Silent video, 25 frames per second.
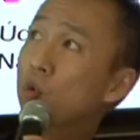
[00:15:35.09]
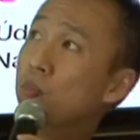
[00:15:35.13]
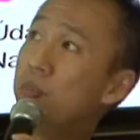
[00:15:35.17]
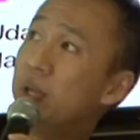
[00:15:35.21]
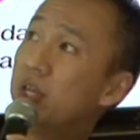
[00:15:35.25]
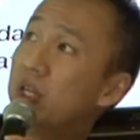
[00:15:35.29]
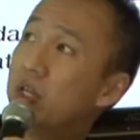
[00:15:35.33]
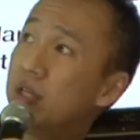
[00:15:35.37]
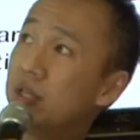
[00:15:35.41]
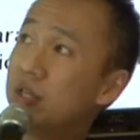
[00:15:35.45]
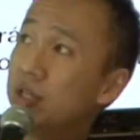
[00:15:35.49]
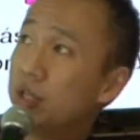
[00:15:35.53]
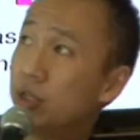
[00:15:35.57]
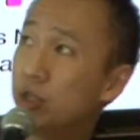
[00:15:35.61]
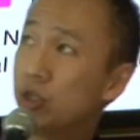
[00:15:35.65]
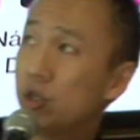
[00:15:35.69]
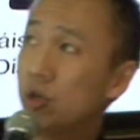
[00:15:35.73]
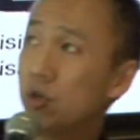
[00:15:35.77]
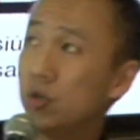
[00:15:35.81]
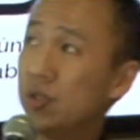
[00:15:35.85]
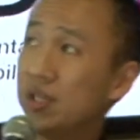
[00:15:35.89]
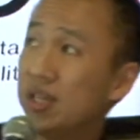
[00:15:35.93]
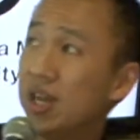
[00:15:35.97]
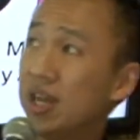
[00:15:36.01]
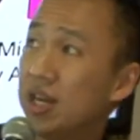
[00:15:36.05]
because it
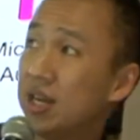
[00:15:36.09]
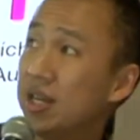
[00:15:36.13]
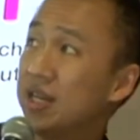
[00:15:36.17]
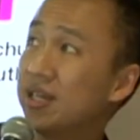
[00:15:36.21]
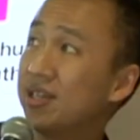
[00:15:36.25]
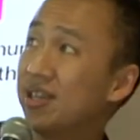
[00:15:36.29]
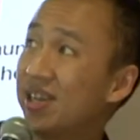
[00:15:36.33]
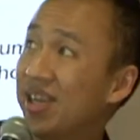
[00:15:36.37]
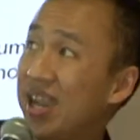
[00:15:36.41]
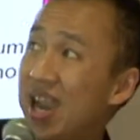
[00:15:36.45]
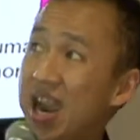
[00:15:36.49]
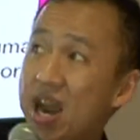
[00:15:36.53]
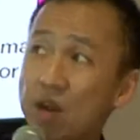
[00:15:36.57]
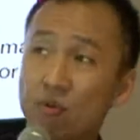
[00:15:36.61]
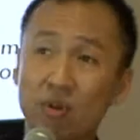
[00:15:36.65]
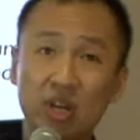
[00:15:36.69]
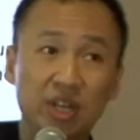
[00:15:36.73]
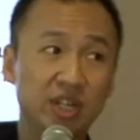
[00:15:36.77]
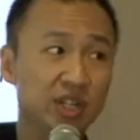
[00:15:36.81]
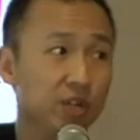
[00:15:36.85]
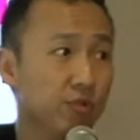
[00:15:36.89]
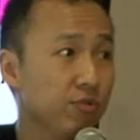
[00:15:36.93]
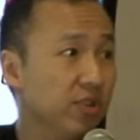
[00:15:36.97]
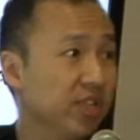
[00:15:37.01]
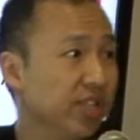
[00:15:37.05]
shows that it's the
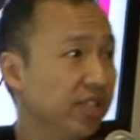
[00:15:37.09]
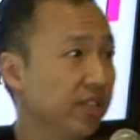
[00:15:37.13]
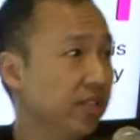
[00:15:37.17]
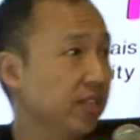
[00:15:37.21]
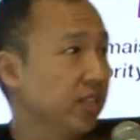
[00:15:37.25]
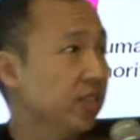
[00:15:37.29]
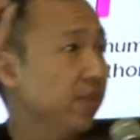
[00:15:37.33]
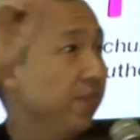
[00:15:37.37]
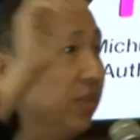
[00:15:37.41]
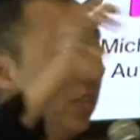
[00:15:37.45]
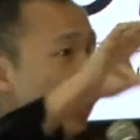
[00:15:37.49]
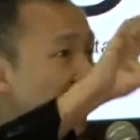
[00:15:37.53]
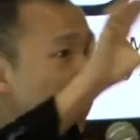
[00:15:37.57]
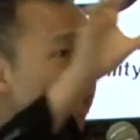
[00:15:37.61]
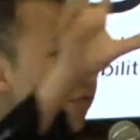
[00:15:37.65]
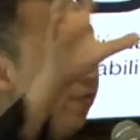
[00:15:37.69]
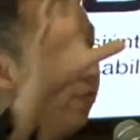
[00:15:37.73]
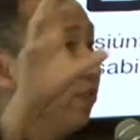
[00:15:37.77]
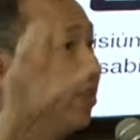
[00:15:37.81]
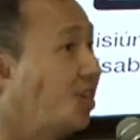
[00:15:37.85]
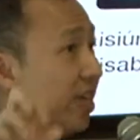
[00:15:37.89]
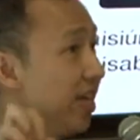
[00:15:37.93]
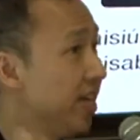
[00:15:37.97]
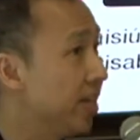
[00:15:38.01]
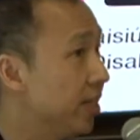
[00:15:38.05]
characteristics of the
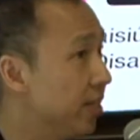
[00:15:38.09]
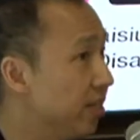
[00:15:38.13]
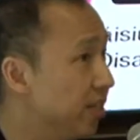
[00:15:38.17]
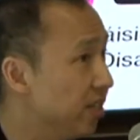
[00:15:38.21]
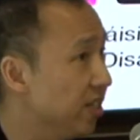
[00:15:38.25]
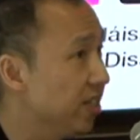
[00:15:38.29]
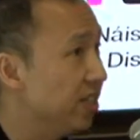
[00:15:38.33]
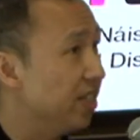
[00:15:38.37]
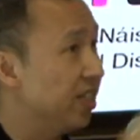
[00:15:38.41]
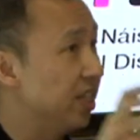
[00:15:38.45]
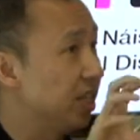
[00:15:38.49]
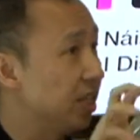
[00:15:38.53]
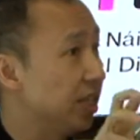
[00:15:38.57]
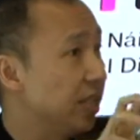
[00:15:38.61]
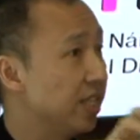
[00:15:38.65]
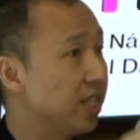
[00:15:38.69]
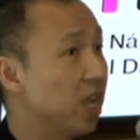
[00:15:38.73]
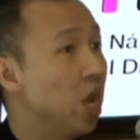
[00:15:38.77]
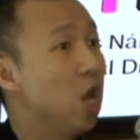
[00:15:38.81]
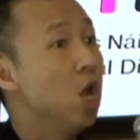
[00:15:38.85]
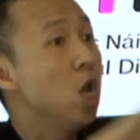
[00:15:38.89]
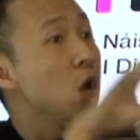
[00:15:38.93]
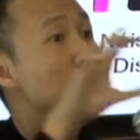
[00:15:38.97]
different entities